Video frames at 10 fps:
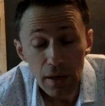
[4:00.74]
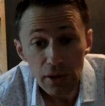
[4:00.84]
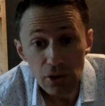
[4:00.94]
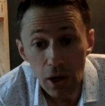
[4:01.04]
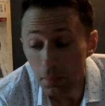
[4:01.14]

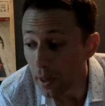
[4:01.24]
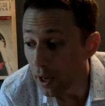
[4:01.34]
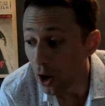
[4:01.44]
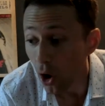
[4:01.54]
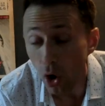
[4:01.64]
So I'm
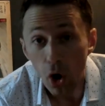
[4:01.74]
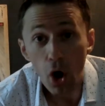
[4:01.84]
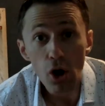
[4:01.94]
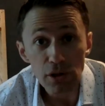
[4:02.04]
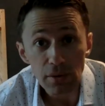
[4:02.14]
like,
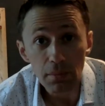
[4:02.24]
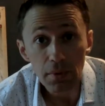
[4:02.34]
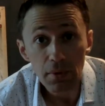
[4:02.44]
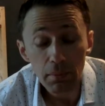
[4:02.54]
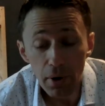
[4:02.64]
awesome,
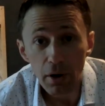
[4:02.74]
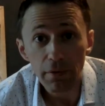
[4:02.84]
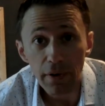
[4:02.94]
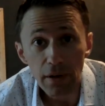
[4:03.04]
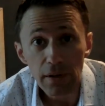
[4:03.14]

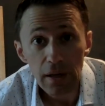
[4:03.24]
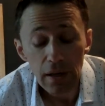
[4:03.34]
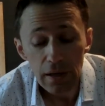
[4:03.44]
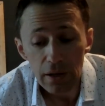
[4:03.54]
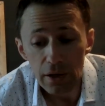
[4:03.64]
perfect,
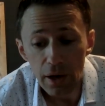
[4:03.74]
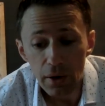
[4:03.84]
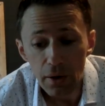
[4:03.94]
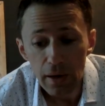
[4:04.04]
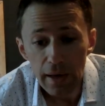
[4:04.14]

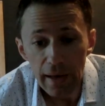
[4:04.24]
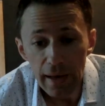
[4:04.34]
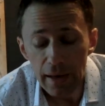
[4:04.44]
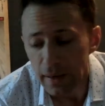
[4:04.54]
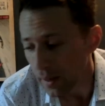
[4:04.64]

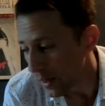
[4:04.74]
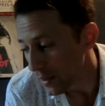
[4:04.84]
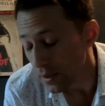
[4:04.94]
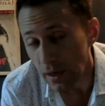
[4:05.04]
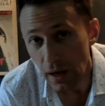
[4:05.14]
And I
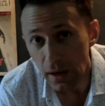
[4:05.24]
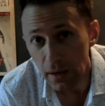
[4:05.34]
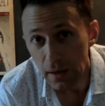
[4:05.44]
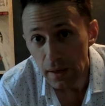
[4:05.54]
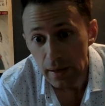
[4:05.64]
get the
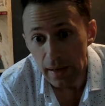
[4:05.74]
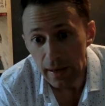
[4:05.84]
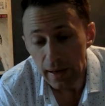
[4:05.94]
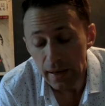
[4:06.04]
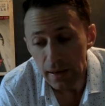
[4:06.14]
gun,
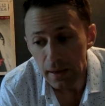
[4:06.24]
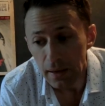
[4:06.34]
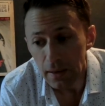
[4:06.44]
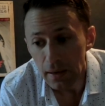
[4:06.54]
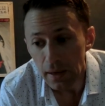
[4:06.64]

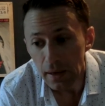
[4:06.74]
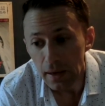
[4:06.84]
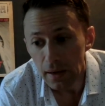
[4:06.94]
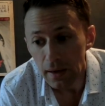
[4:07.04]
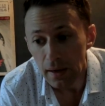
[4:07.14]
and
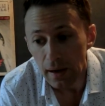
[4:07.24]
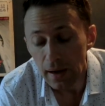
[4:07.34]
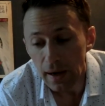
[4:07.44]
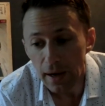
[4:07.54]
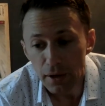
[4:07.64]

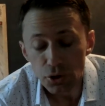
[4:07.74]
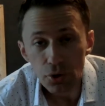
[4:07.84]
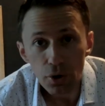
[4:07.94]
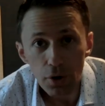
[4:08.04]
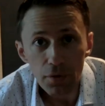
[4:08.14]
I
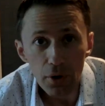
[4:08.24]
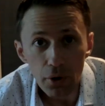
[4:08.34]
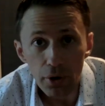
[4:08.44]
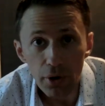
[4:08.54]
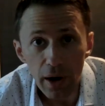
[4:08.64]
shoot it over the
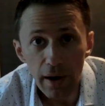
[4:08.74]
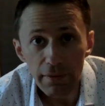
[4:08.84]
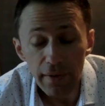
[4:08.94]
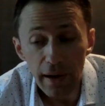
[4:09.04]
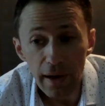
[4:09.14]
chronograph,
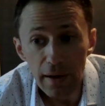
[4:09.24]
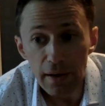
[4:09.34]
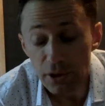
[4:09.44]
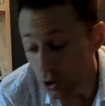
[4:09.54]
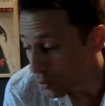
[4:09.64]
and
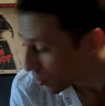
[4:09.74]
it's shooting